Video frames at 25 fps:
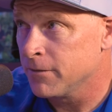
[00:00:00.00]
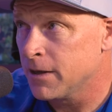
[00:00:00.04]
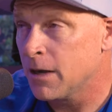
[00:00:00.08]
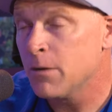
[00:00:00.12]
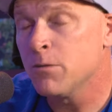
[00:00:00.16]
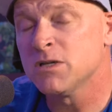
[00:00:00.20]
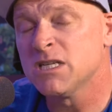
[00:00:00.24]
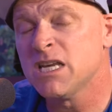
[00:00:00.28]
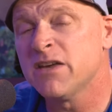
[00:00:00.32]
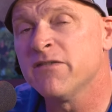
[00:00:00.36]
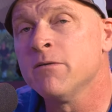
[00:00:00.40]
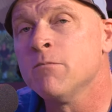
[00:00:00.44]
it
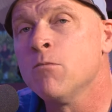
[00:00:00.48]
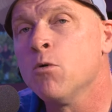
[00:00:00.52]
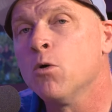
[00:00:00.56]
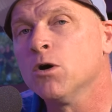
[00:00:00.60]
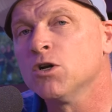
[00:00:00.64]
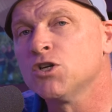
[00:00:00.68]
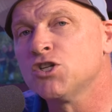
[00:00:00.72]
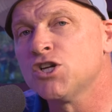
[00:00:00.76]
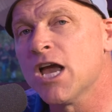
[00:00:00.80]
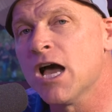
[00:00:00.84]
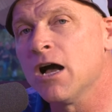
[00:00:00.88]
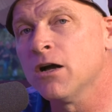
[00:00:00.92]
was even
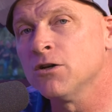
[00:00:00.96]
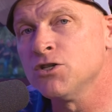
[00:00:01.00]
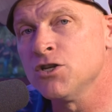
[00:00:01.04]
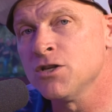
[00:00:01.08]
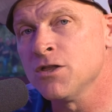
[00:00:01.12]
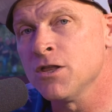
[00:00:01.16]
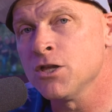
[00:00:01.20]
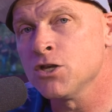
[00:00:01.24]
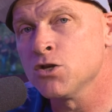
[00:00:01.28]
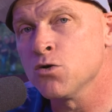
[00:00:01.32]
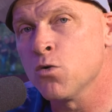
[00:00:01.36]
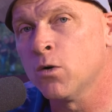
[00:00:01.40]
more
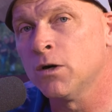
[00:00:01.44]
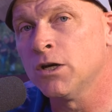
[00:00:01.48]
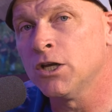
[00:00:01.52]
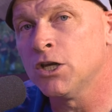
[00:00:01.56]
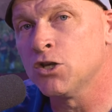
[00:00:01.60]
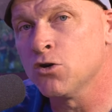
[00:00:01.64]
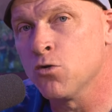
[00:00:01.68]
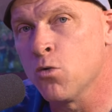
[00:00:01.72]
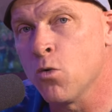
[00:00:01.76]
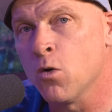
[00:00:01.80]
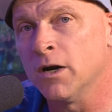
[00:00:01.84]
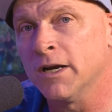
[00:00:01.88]
challenging than
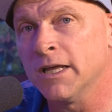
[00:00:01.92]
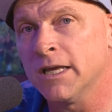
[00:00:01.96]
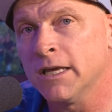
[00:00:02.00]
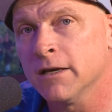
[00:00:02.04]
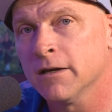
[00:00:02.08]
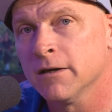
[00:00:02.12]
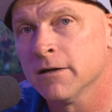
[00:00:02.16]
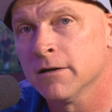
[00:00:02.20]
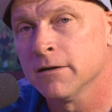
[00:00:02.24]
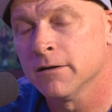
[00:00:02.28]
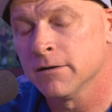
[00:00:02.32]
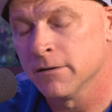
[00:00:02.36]
2020.
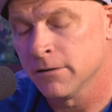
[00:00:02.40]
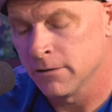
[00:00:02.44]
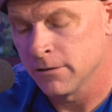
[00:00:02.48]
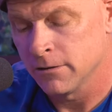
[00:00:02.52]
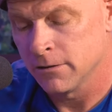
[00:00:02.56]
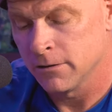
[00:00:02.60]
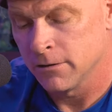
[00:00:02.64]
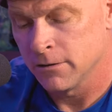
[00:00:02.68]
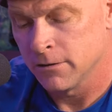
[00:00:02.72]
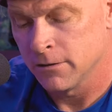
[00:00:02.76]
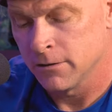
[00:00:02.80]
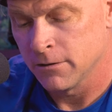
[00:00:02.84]

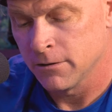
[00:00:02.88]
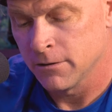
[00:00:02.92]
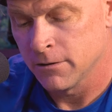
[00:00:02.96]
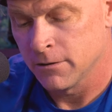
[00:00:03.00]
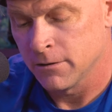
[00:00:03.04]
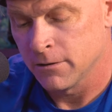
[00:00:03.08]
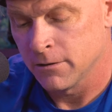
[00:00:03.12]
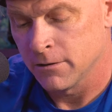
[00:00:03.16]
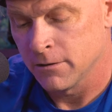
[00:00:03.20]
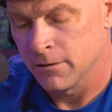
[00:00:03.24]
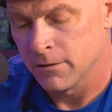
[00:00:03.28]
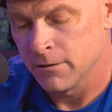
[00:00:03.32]

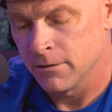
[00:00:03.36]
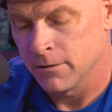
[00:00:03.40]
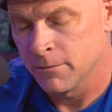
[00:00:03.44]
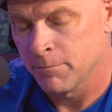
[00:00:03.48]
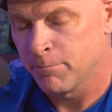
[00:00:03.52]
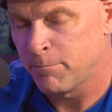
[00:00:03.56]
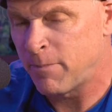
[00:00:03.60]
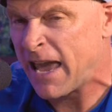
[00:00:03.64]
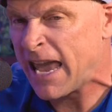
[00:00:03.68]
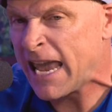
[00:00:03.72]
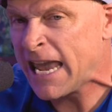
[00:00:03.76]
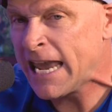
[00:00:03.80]

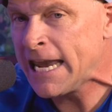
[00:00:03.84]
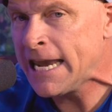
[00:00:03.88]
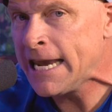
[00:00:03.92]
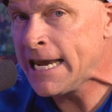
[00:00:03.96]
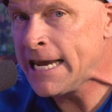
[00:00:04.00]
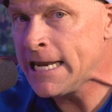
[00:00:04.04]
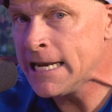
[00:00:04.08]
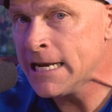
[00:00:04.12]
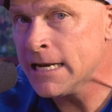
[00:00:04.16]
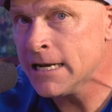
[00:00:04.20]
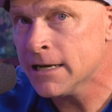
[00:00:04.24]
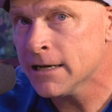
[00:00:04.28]

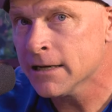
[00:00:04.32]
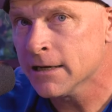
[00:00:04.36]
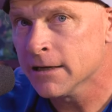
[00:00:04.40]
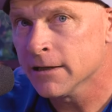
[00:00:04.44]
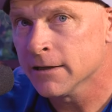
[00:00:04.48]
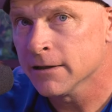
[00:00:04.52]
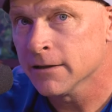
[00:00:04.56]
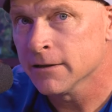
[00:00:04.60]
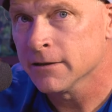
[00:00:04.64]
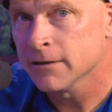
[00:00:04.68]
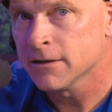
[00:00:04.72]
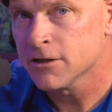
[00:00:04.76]
Pain,
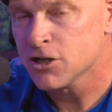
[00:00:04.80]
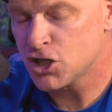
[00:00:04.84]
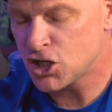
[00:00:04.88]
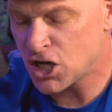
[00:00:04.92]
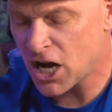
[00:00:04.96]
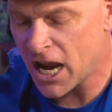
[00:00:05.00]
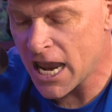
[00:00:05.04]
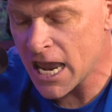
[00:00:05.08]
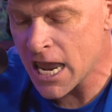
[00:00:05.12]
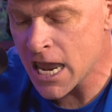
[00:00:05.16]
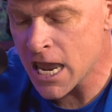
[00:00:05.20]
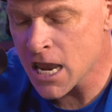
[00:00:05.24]

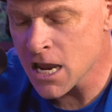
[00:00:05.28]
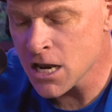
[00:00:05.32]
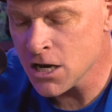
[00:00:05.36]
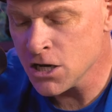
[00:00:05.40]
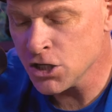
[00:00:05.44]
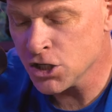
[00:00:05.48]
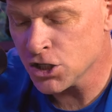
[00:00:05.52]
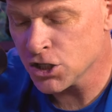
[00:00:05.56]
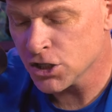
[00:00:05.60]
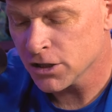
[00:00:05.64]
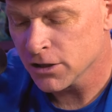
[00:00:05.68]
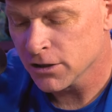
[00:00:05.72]

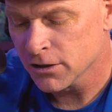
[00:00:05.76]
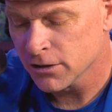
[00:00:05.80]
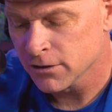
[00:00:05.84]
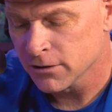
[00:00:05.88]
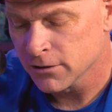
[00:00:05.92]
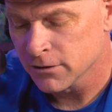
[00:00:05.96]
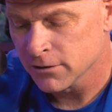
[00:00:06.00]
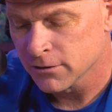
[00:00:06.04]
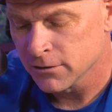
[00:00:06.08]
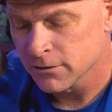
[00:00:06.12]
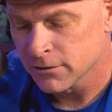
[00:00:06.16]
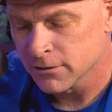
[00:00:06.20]
change,
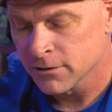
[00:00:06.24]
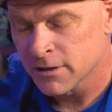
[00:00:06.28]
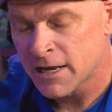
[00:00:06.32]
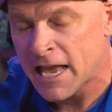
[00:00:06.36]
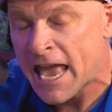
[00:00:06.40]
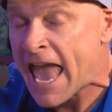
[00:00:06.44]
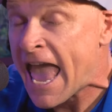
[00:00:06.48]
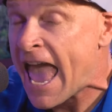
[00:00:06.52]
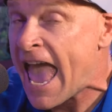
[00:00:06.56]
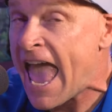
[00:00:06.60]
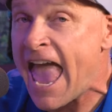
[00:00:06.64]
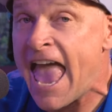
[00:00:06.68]

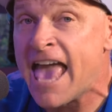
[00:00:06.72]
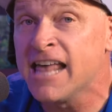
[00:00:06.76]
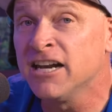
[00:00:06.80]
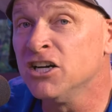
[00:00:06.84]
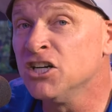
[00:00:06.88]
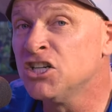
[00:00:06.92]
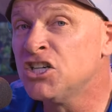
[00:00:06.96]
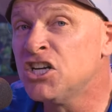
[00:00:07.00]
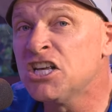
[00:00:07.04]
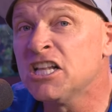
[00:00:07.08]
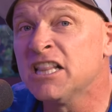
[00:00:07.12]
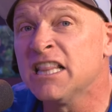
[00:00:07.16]

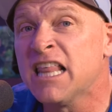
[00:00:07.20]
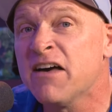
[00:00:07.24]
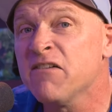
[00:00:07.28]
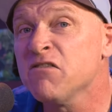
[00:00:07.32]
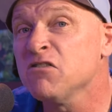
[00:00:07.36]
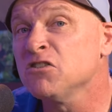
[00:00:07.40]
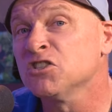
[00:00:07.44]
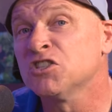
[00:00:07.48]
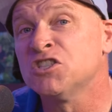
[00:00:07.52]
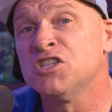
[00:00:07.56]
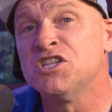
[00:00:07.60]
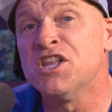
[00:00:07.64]
energy
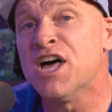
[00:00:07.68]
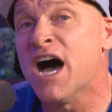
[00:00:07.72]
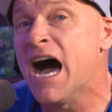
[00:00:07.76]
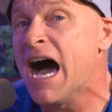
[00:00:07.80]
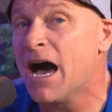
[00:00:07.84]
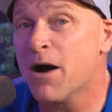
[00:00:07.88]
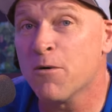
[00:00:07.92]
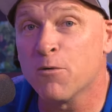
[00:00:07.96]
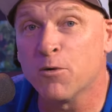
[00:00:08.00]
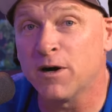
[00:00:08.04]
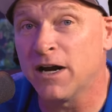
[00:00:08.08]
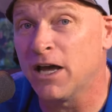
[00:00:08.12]
levels
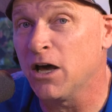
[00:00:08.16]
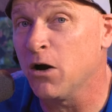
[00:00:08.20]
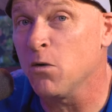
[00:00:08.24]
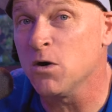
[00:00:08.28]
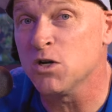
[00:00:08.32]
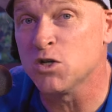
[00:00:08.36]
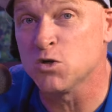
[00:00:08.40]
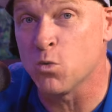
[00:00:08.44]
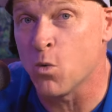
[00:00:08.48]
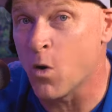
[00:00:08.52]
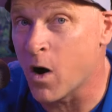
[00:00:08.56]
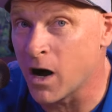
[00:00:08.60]
not where I
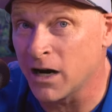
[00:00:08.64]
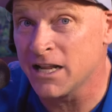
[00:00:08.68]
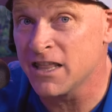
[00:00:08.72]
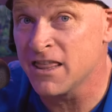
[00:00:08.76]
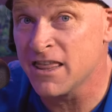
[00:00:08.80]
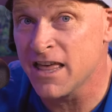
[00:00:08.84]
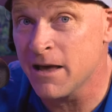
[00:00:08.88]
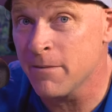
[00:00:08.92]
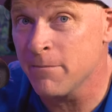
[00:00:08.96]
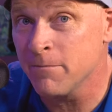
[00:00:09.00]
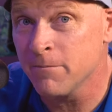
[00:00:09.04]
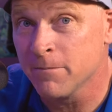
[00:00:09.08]
always wanted
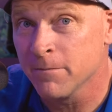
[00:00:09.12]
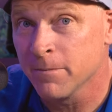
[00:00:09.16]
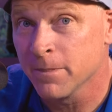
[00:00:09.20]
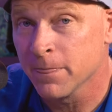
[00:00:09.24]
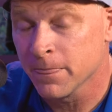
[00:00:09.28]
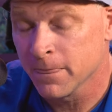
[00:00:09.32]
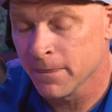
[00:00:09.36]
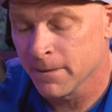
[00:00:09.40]
them.